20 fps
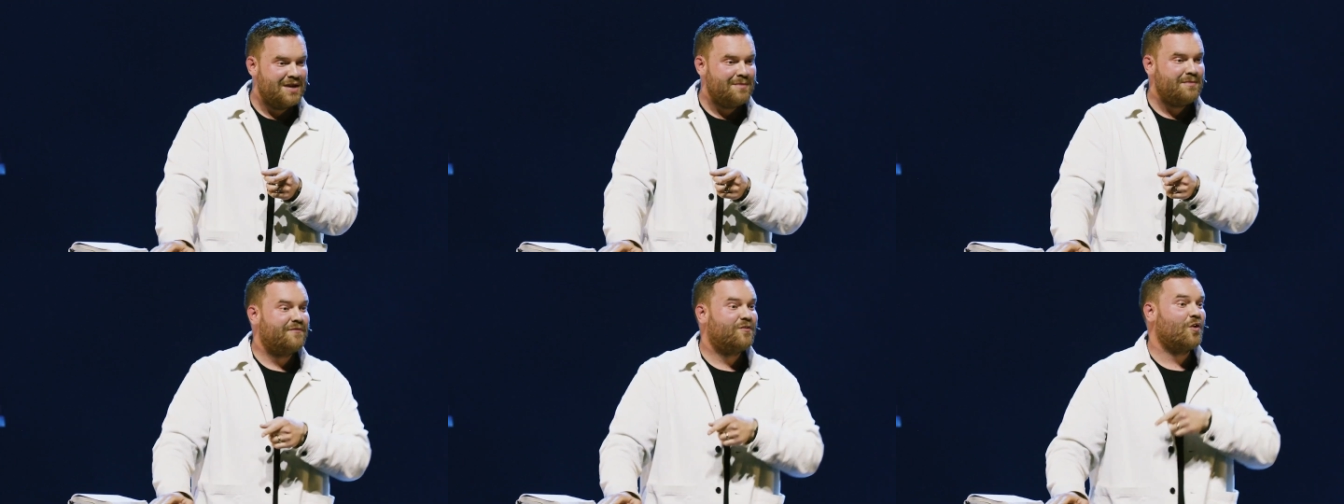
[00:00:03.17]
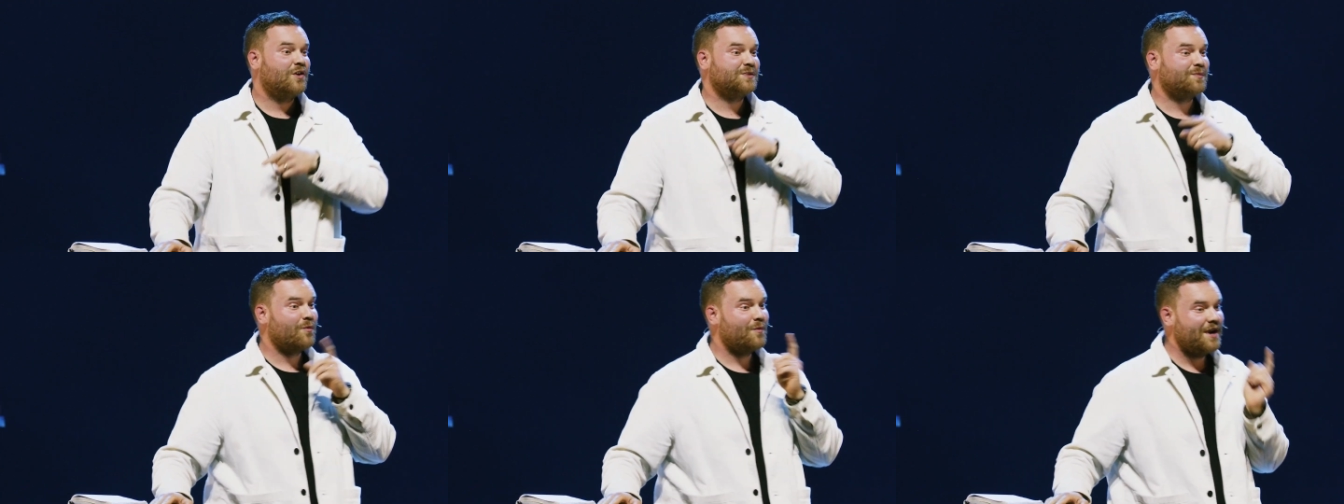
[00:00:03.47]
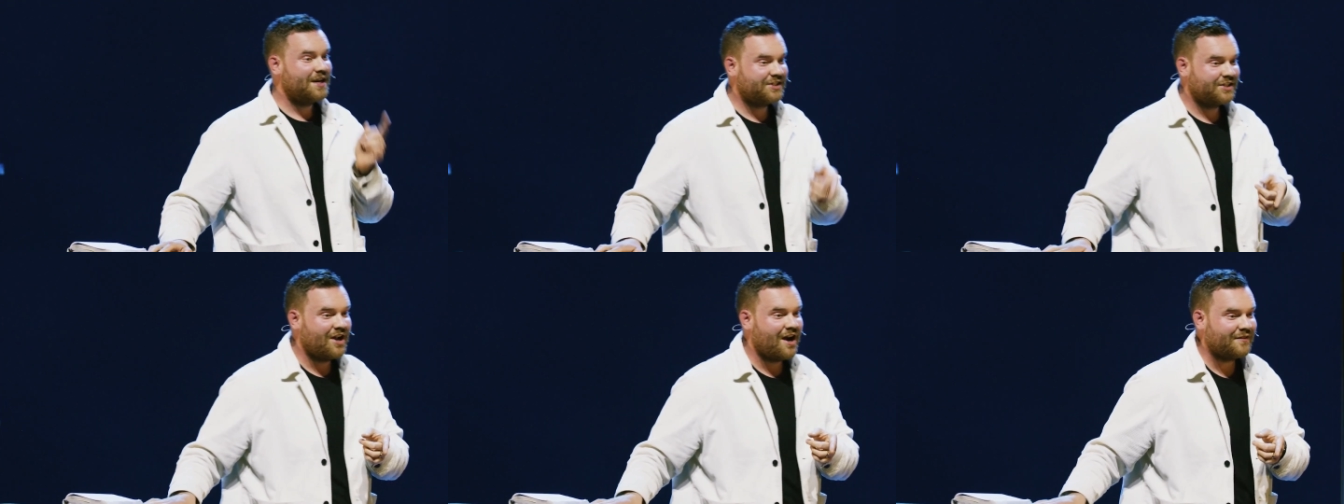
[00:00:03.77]
Before I was a
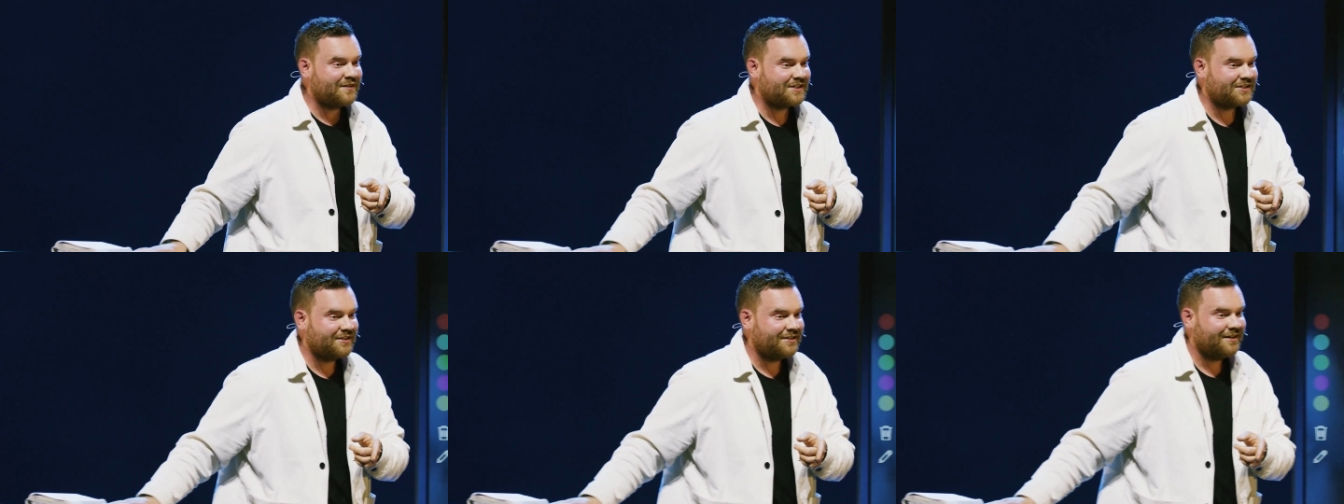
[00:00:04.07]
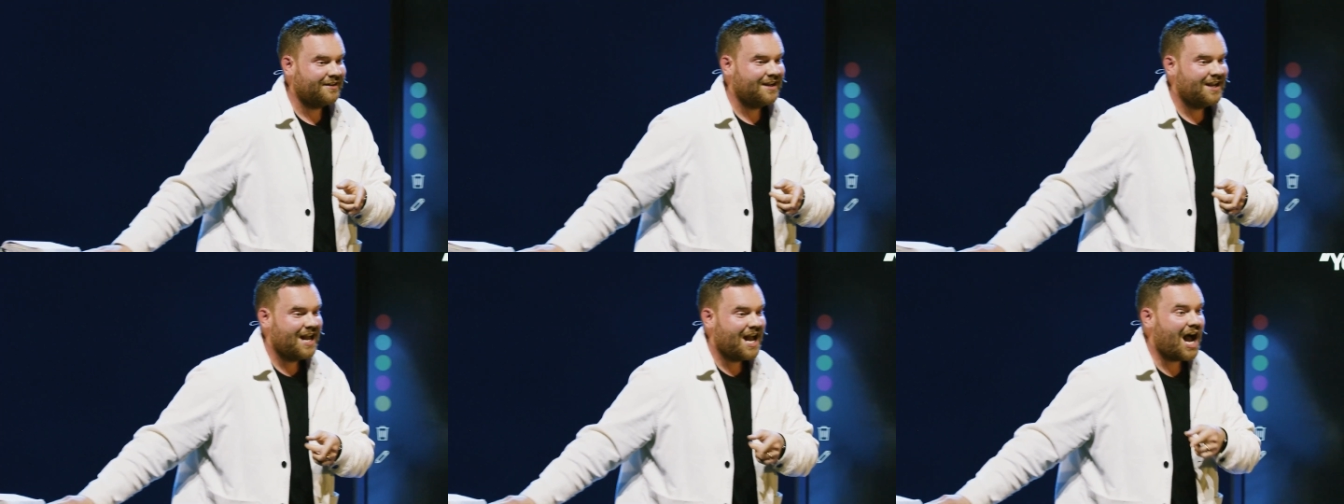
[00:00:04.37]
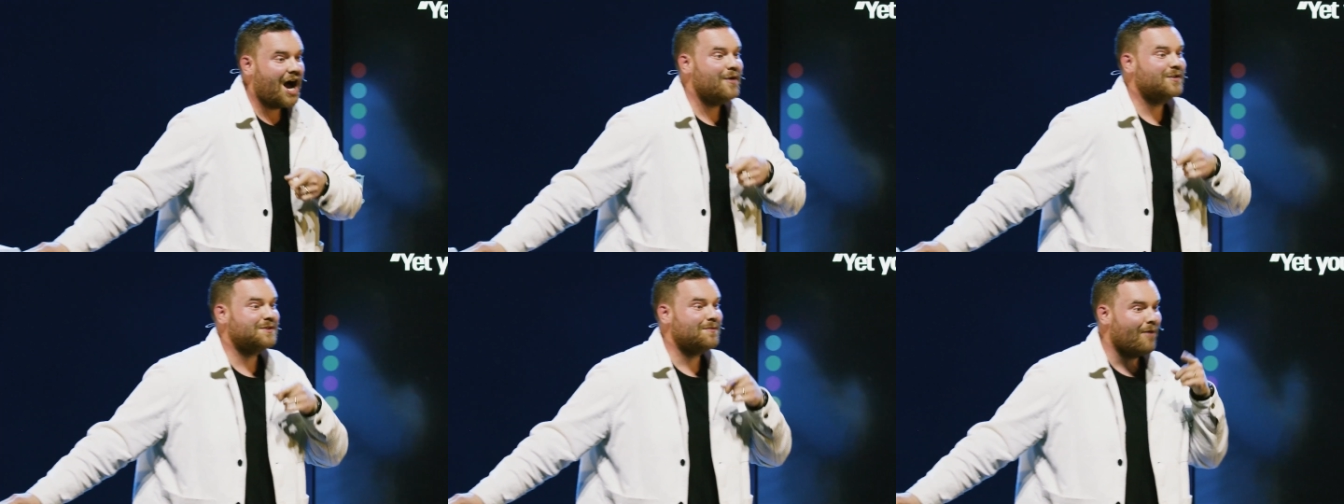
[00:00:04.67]
probation officer,
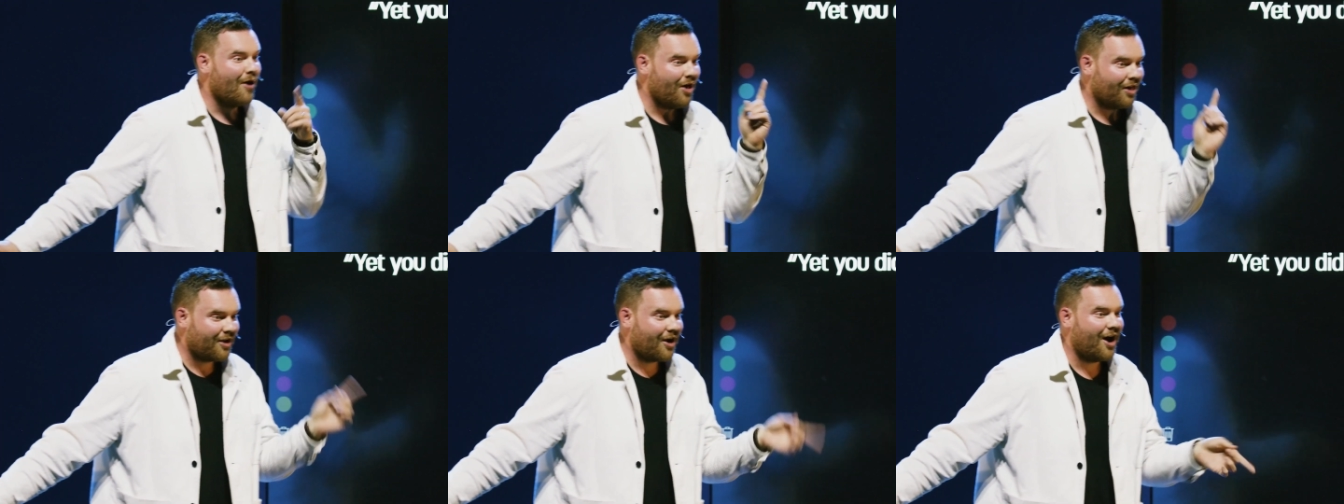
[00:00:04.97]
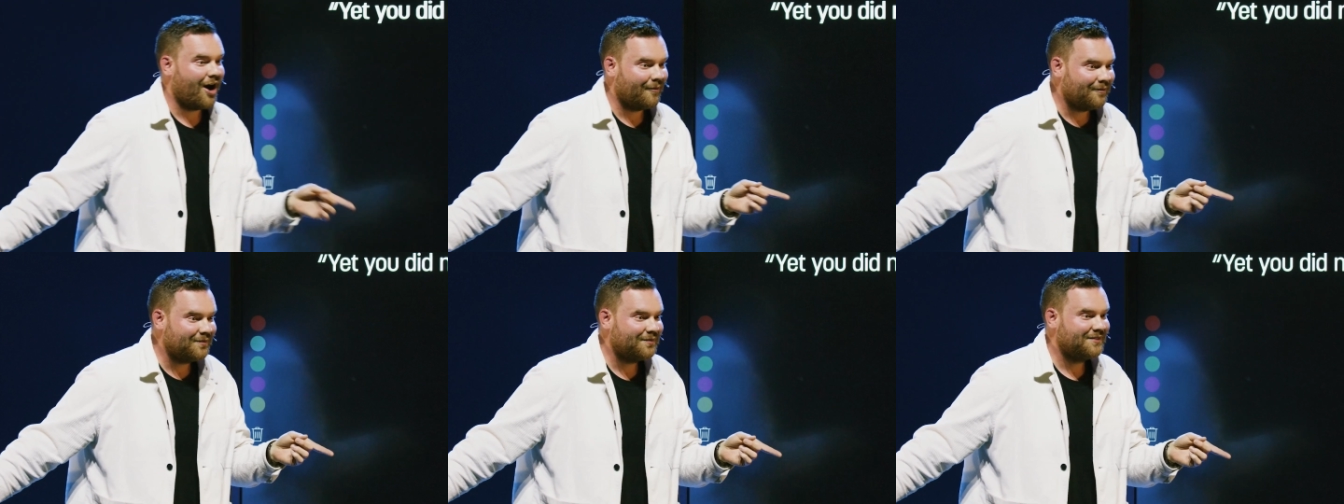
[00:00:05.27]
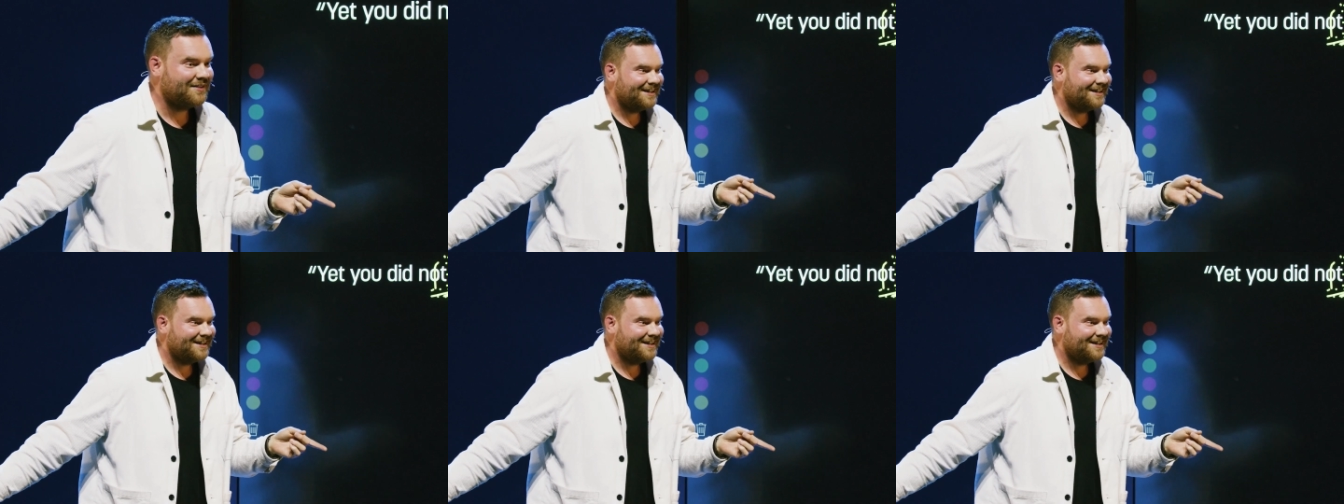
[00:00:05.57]
I was a mall cop.